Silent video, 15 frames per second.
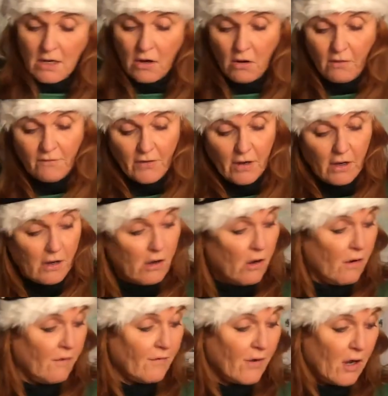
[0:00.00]
of our,
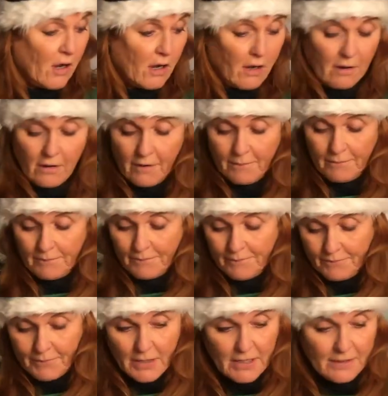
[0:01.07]
of our um,
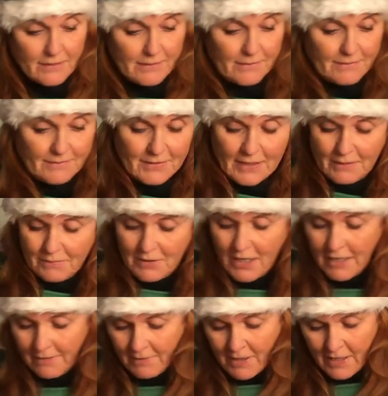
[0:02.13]
beard type thing.